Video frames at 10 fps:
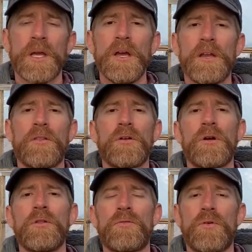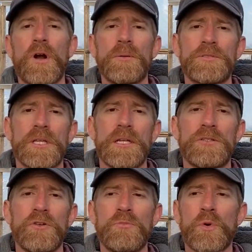Now there are other farms that
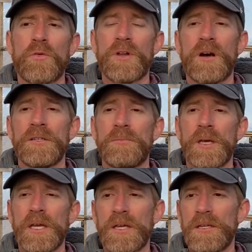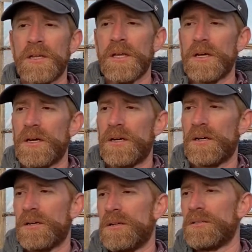do more of an on-demand,
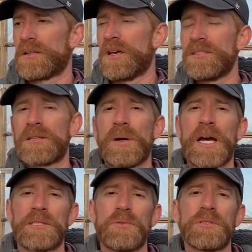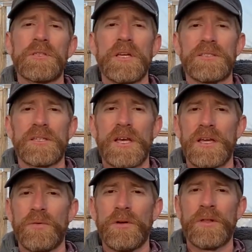customizable
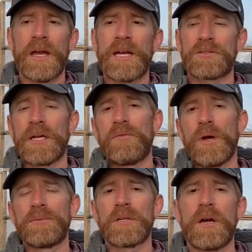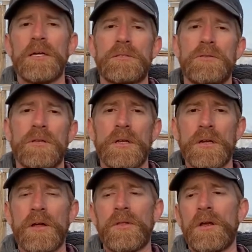CSA, where they actually have websites and you can get
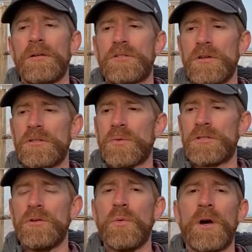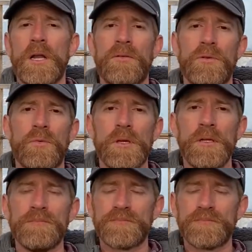on there and choose what you want every week.